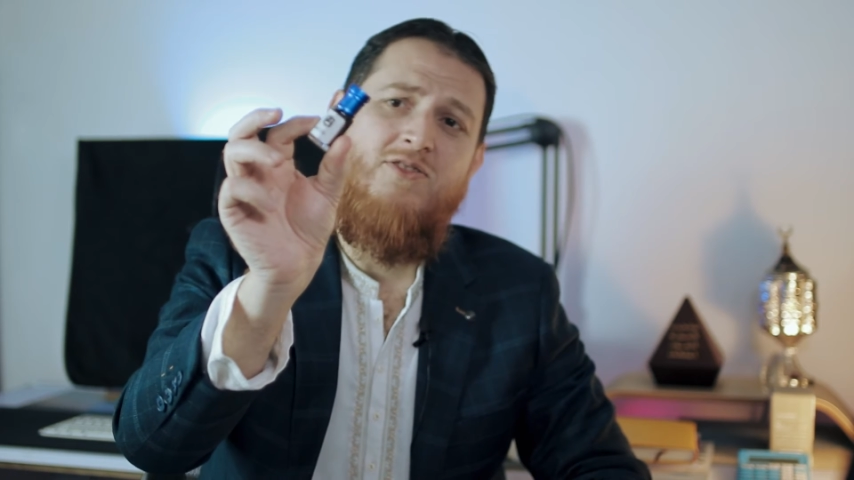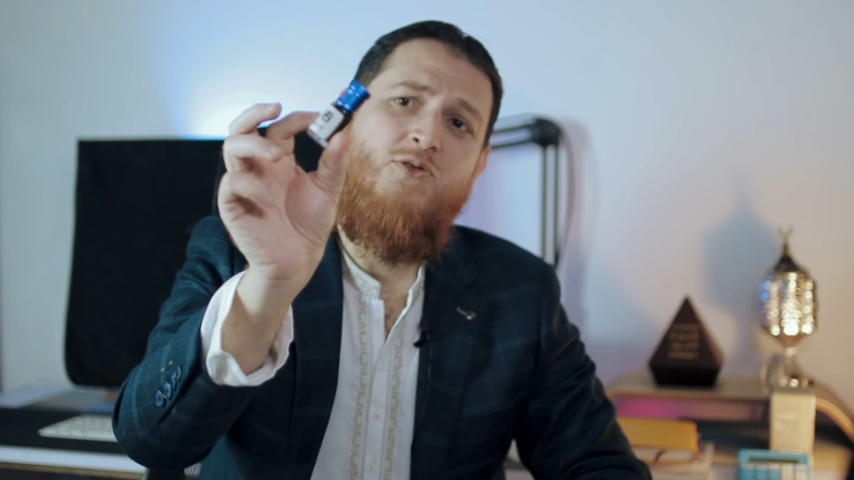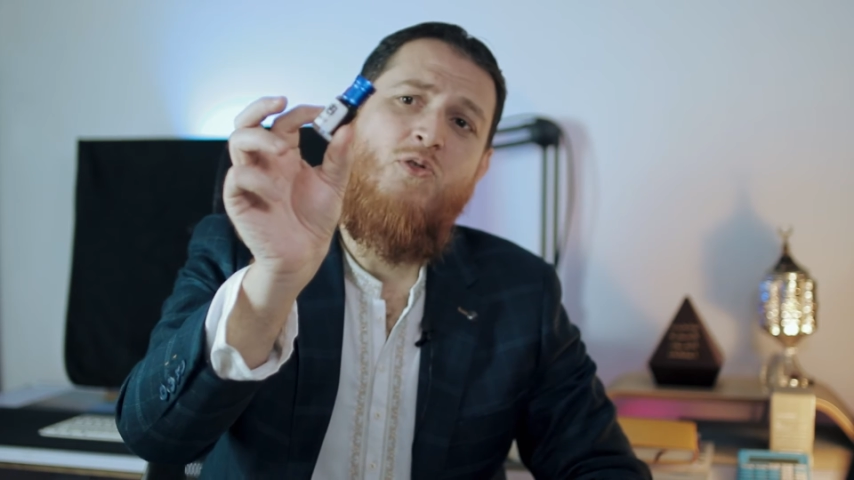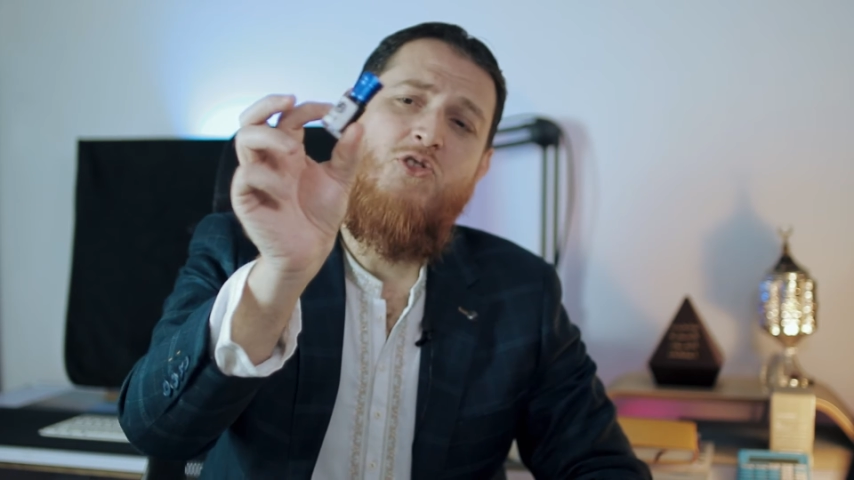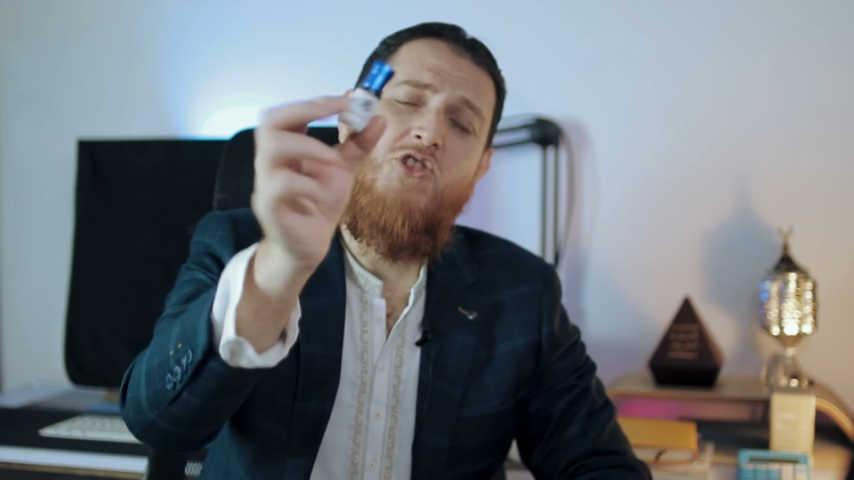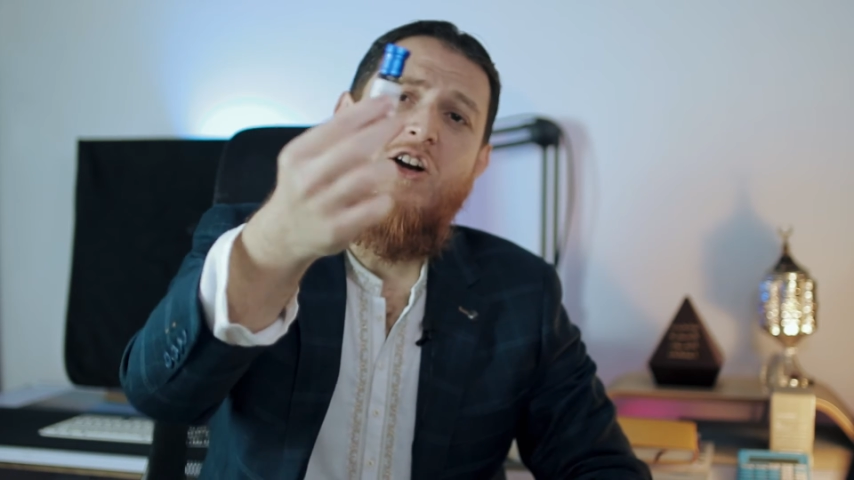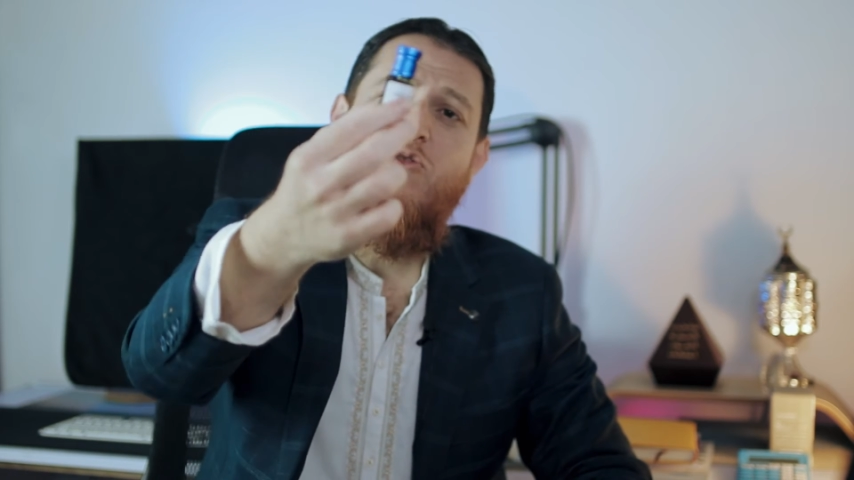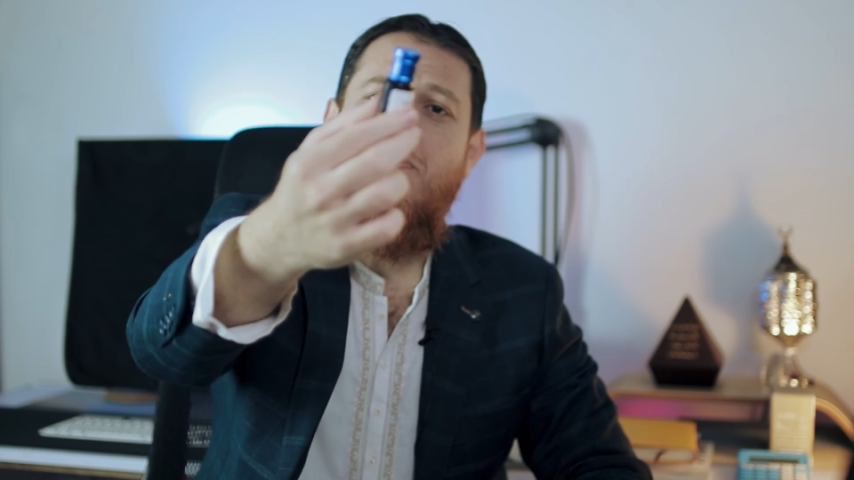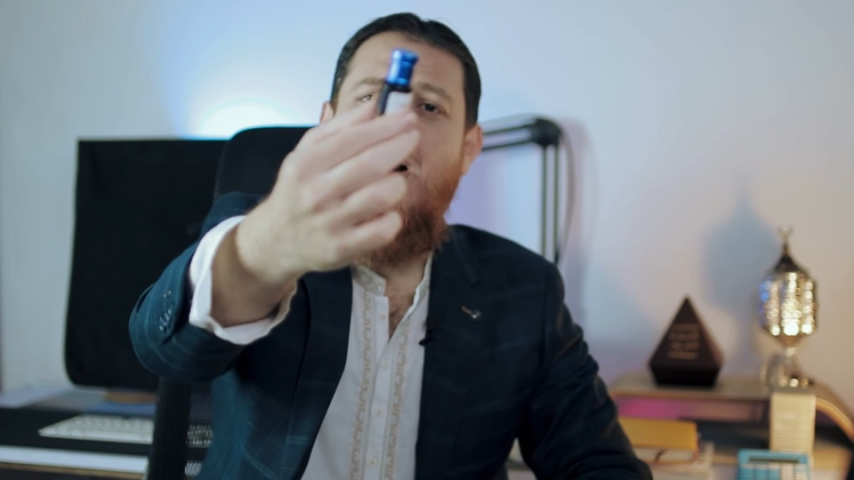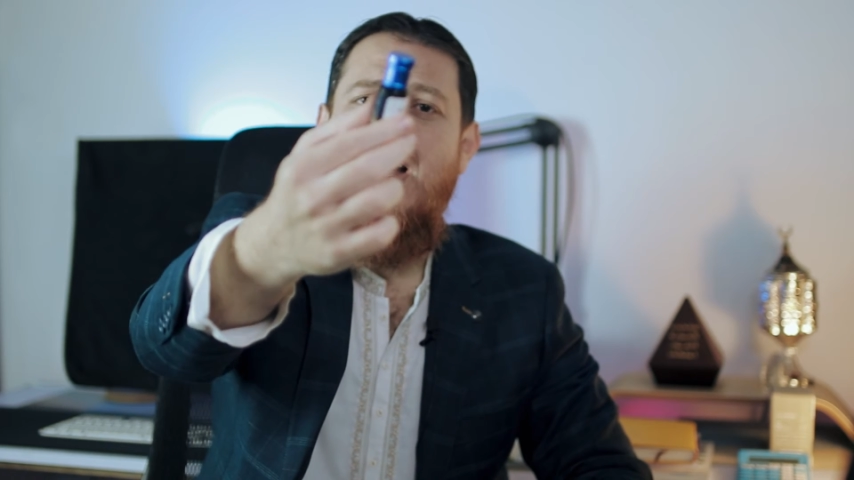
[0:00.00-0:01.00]
Don't try
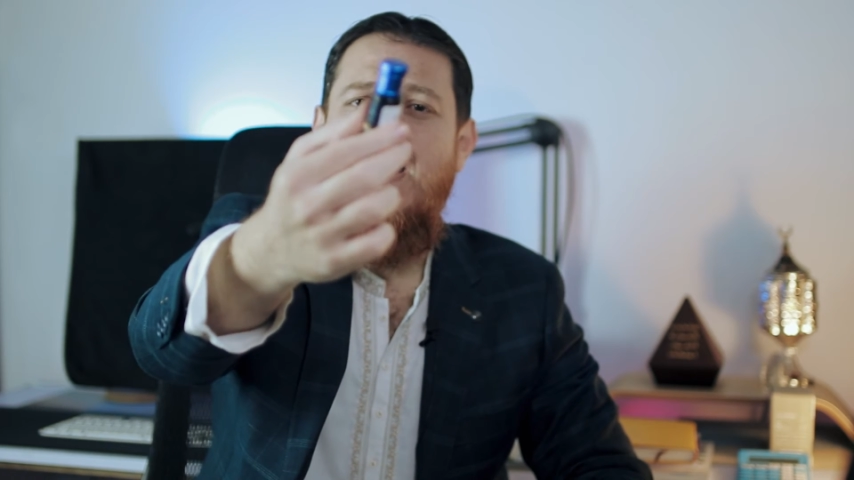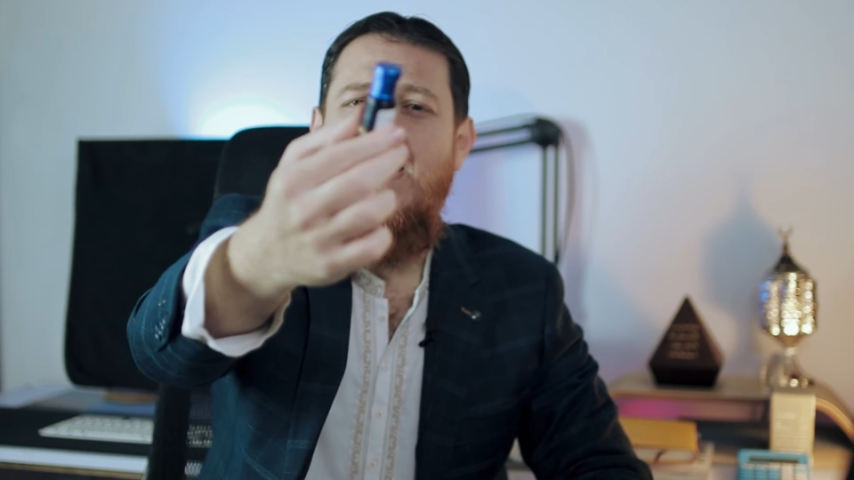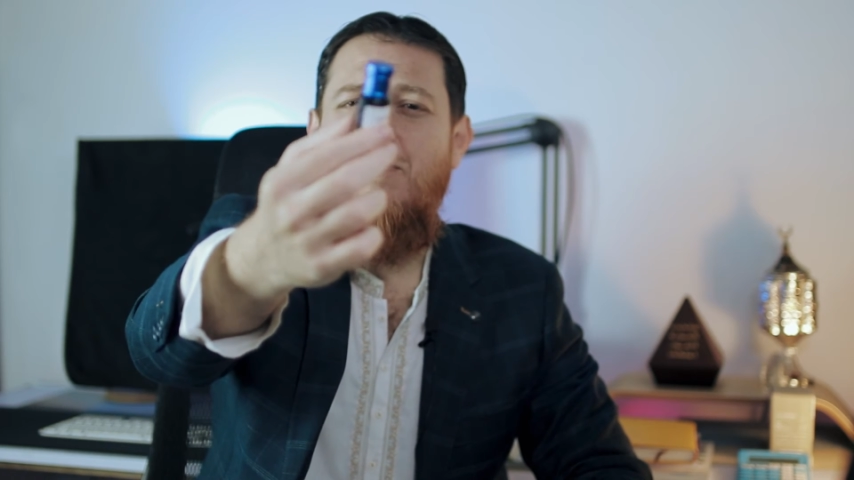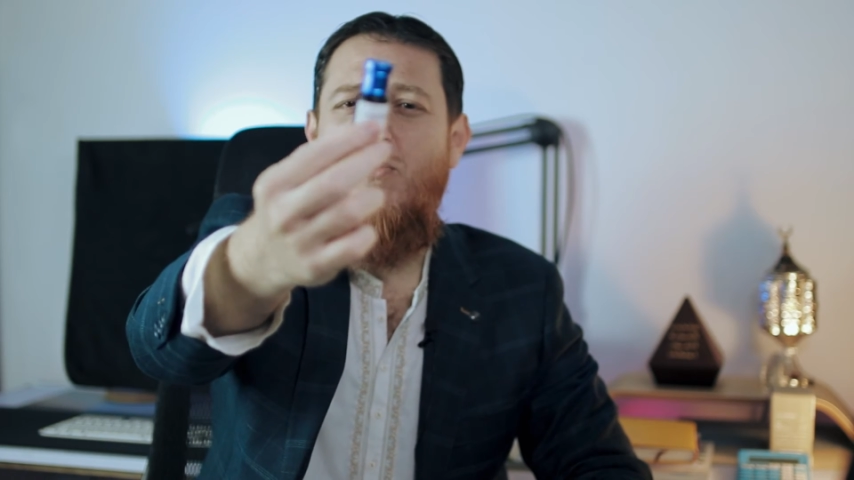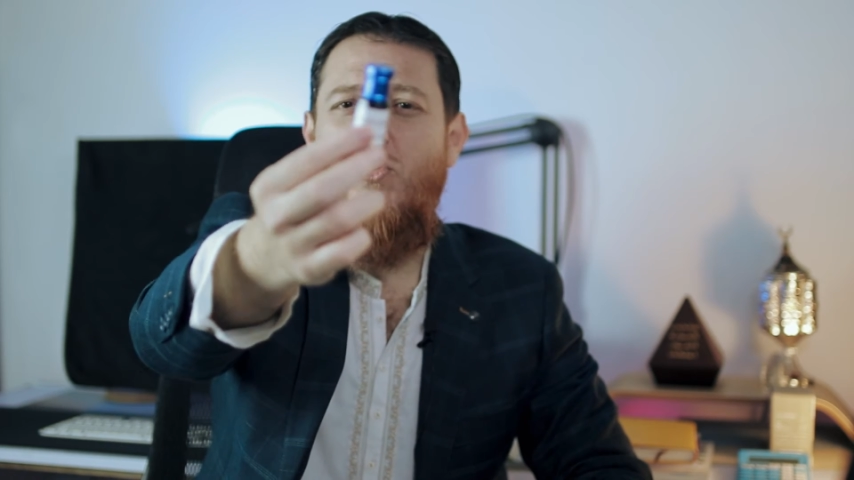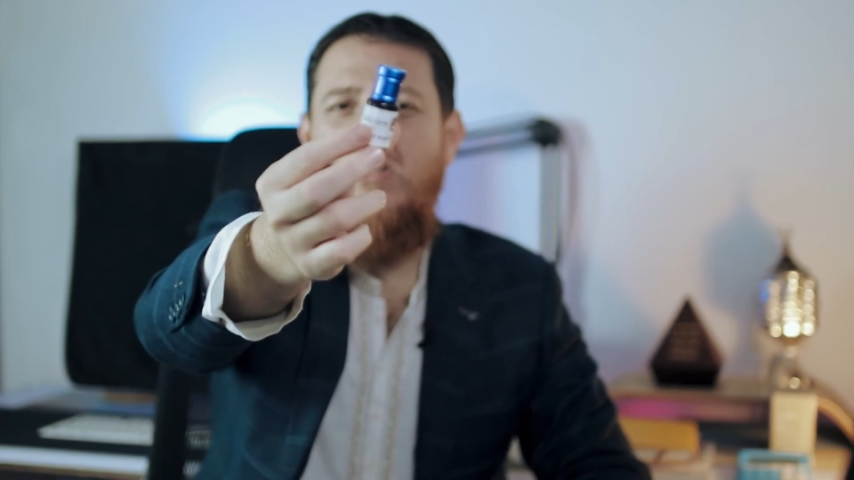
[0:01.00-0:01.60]
to buy more